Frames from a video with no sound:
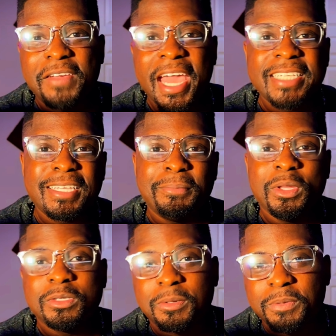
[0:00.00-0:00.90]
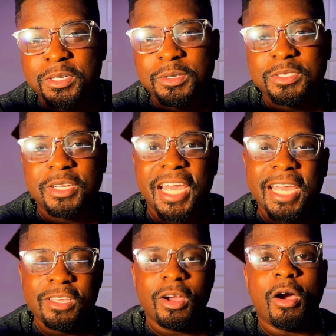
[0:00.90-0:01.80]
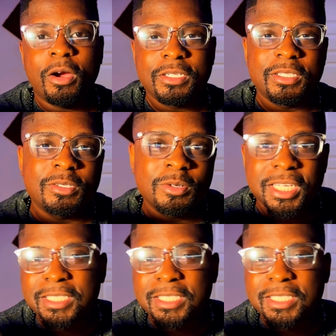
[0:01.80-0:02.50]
as a music producer in your arsenal.